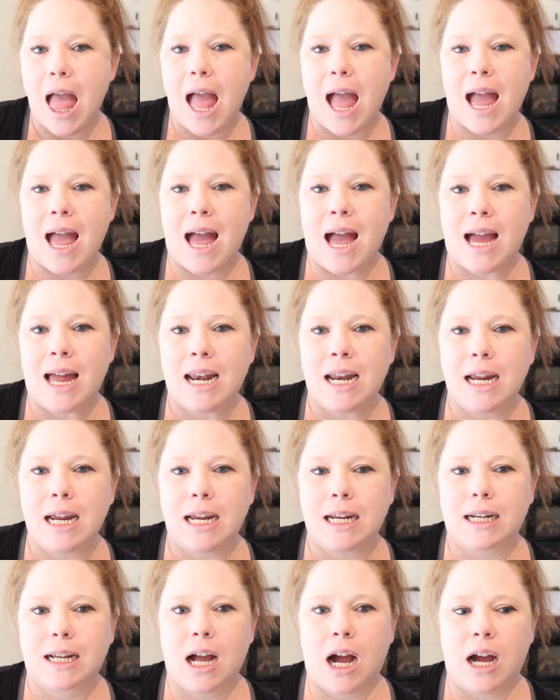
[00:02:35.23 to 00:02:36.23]
and
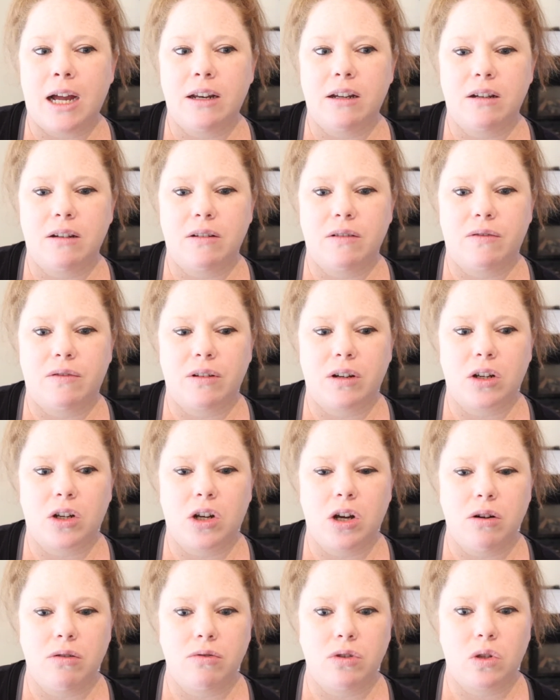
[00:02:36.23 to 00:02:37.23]
it kind of
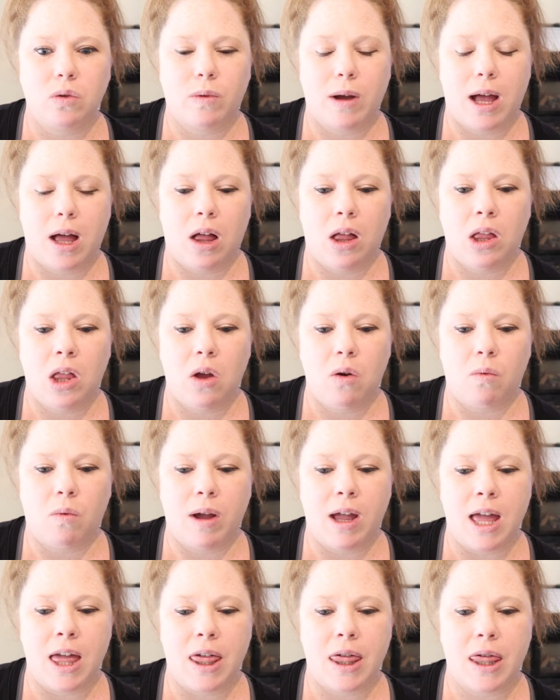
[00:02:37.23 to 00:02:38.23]
goes well
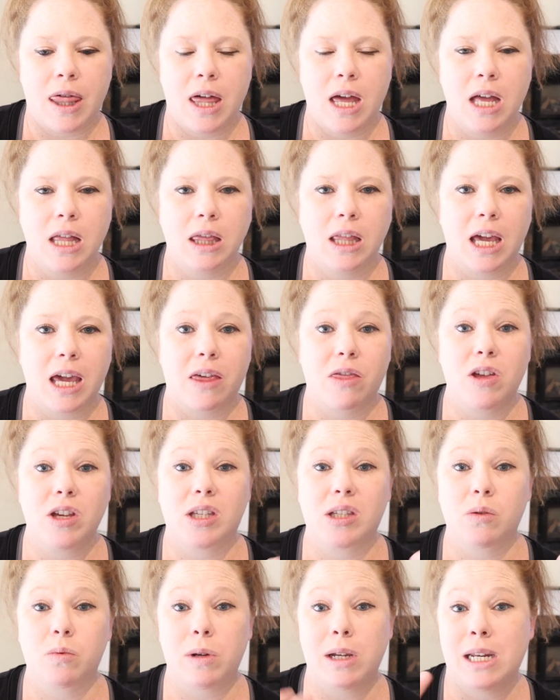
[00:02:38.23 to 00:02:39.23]
with like the
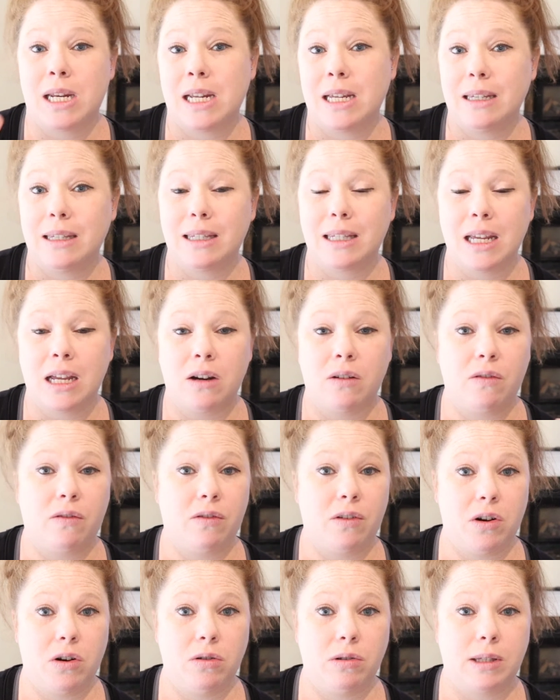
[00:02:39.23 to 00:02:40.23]
sweetness in
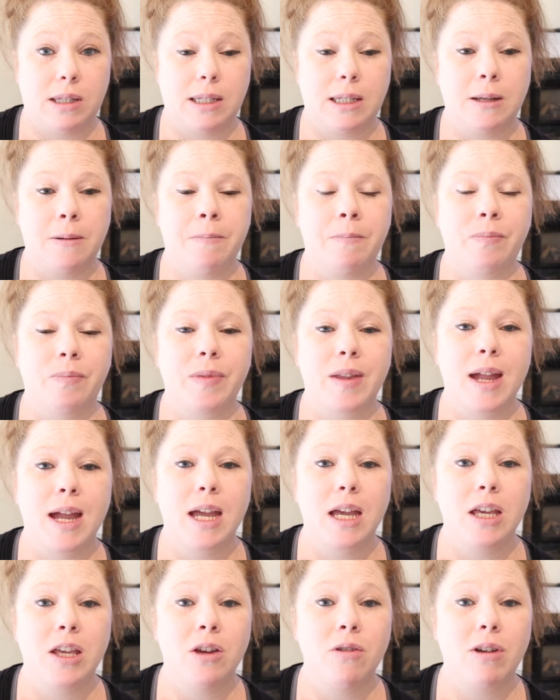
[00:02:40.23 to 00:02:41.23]
fruits.
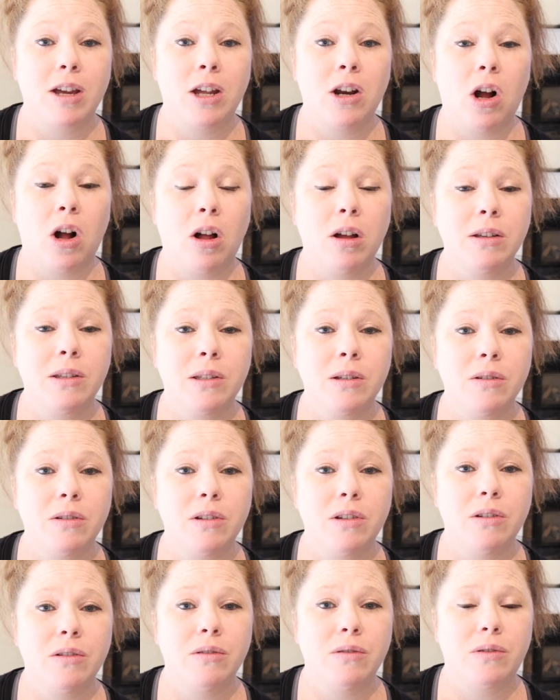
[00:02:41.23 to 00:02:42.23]
You can also
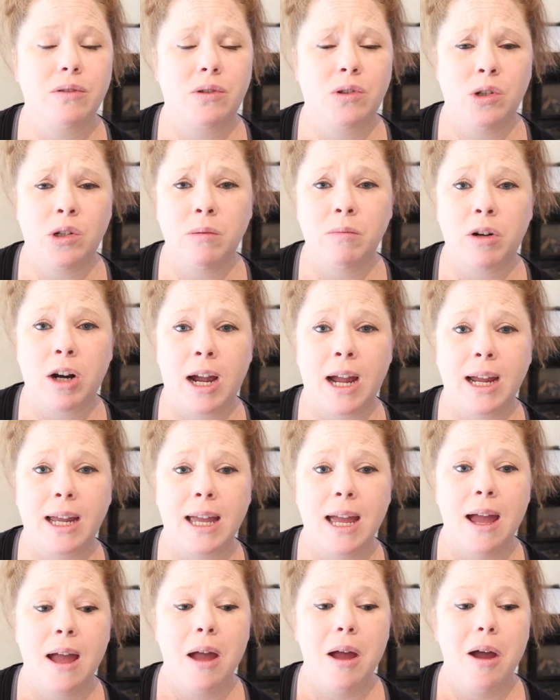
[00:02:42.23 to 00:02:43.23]
use
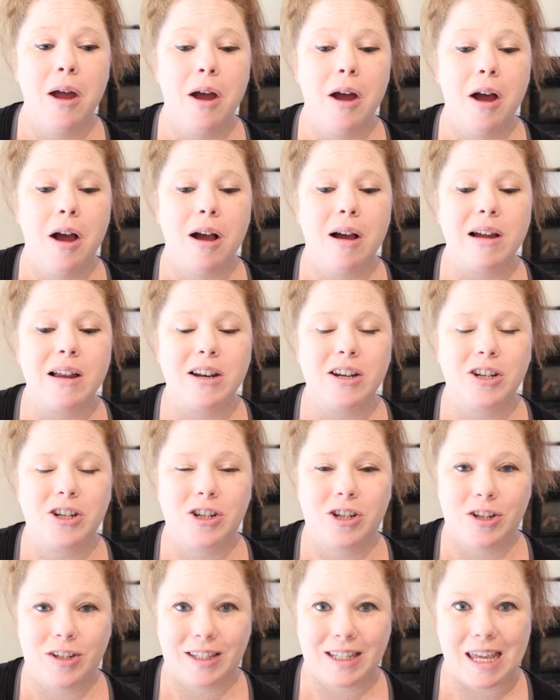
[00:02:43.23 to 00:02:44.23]
turmeric.
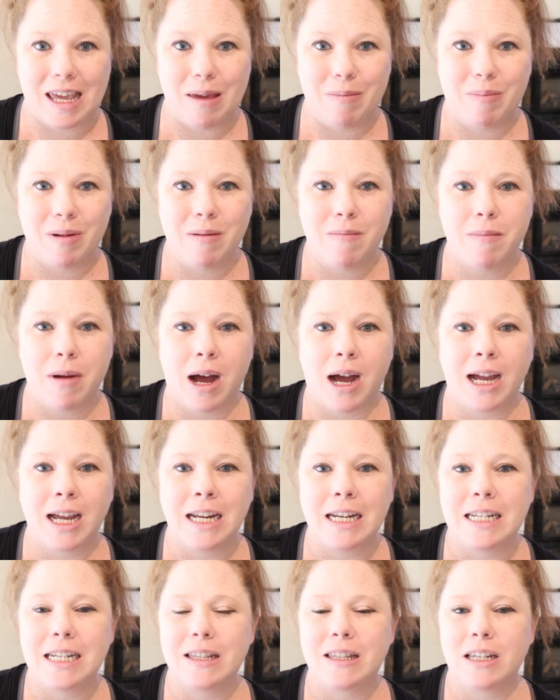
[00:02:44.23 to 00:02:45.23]
Just keep in
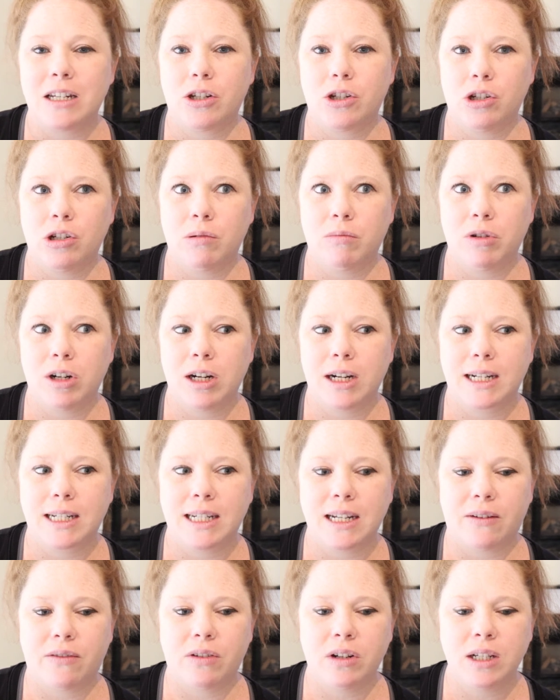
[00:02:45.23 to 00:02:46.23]
mind that turmeric
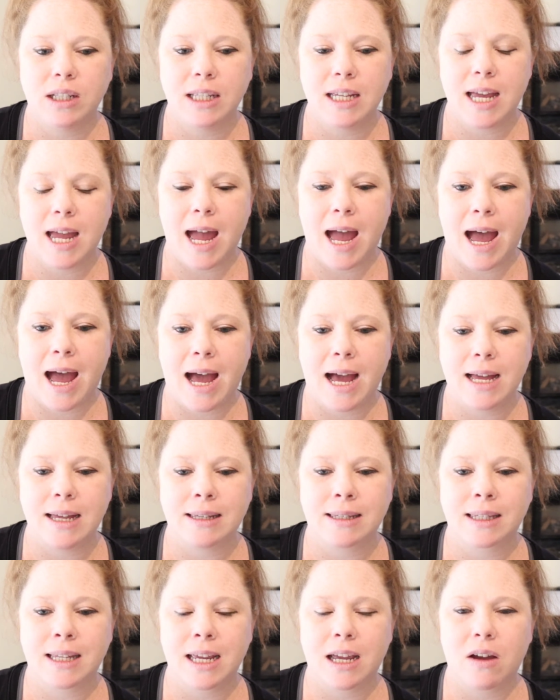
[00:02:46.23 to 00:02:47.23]
definitely
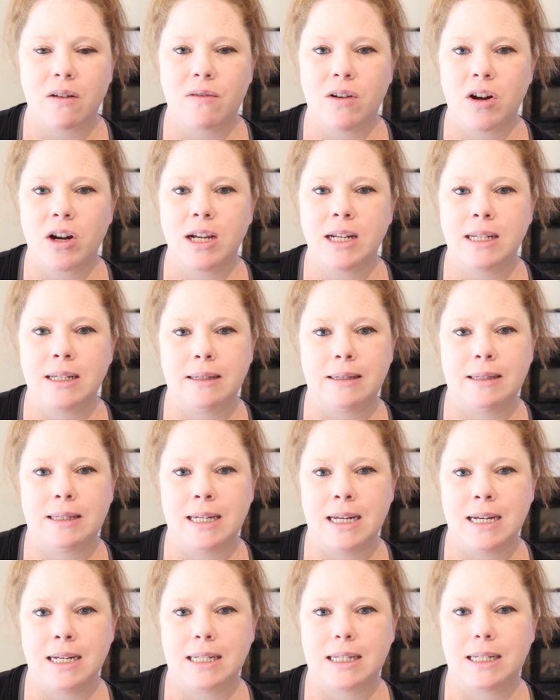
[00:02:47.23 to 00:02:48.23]
has like a very
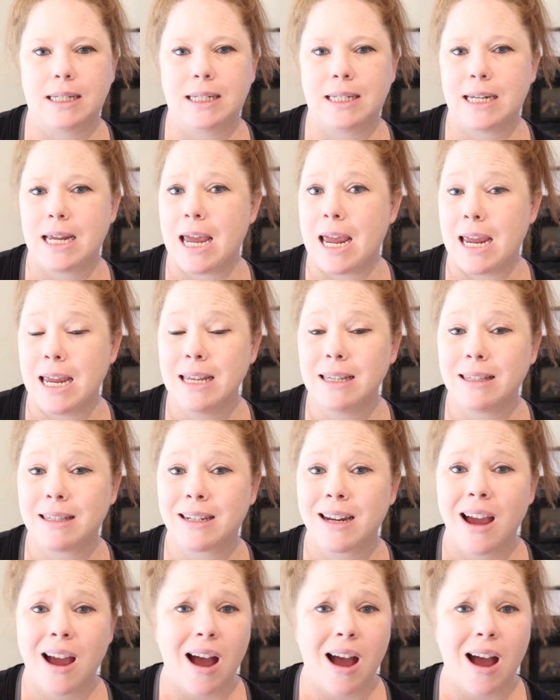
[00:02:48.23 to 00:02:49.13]
distinct taste.